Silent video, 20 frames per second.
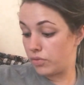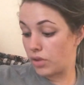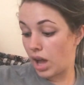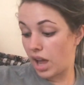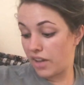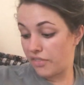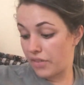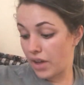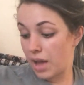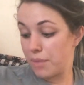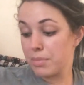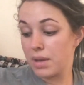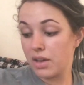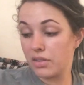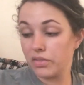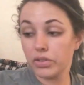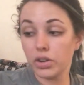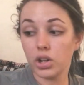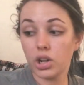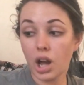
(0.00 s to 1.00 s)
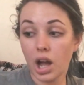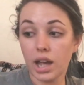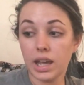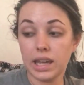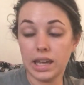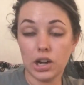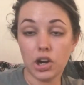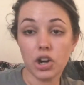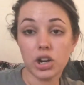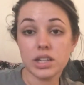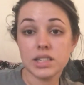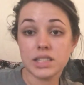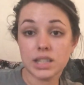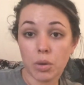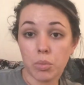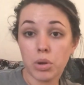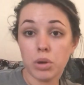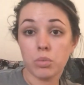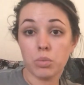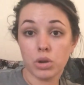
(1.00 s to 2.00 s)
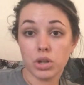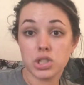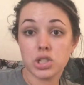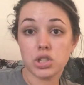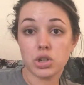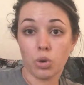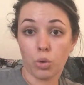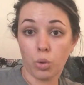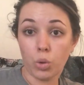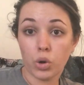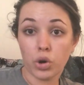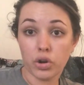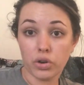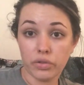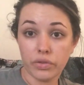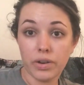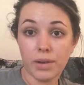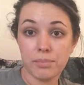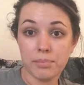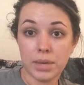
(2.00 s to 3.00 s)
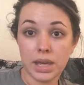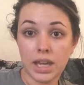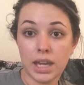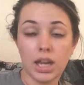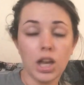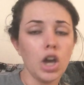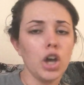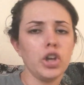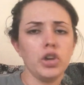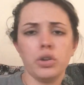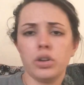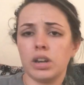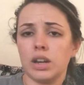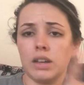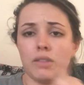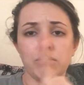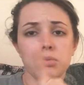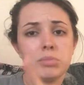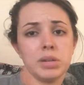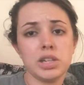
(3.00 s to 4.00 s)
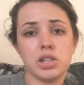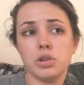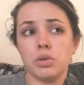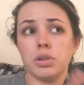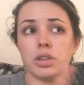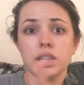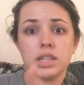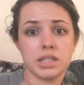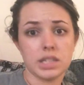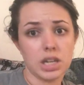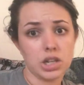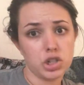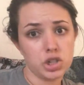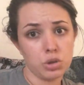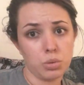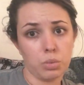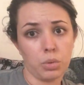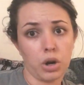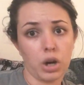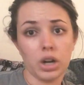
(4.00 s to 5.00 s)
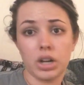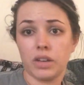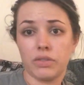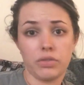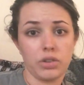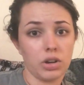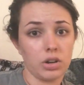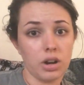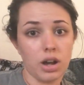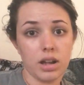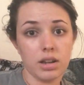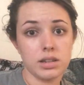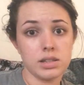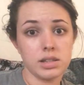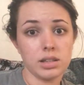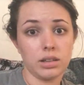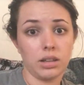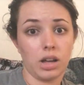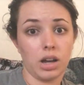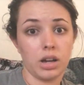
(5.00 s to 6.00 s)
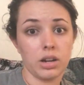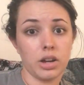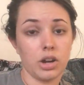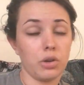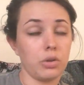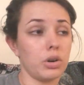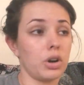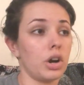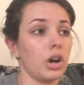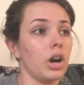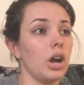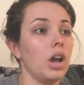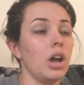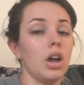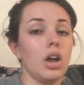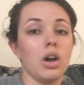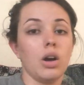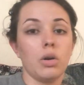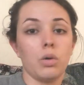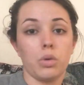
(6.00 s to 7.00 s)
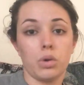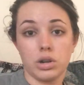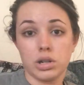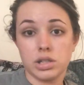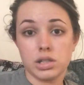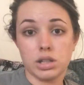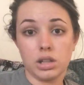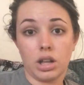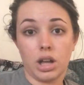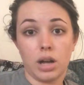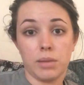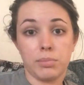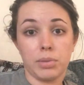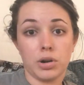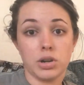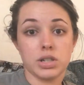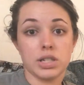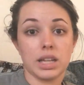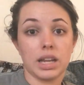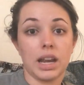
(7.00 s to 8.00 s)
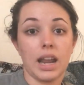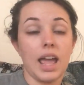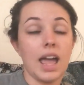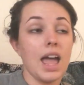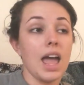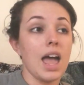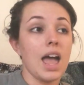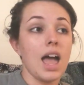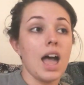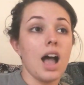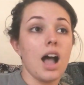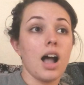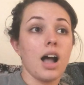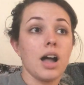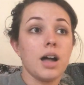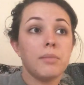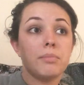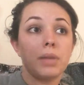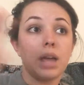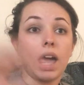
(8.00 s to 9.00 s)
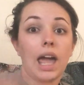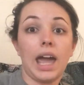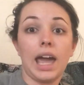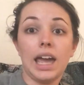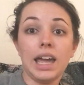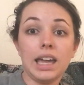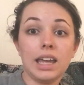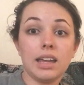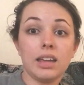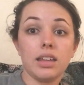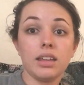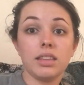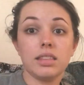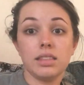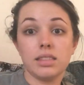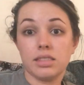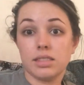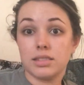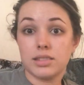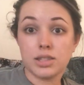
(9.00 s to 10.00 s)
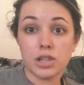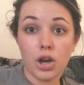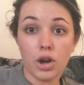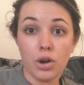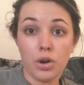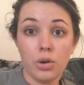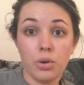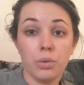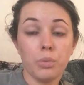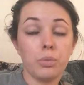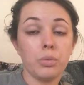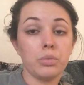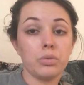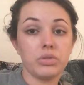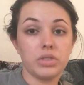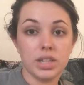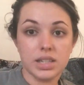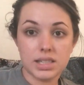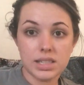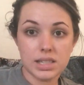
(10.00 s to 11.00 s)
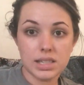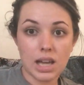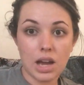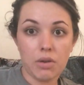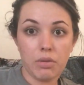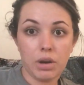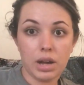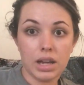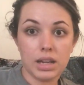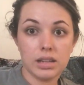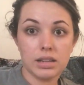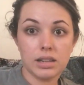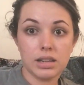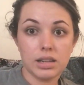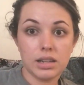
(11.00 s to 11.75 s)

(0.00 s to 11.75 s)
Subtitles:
if I'm ever not here and someone wants to order from me, you can even be doing this at your work if you're not a salon owner or a salon person. Hey, so this is how I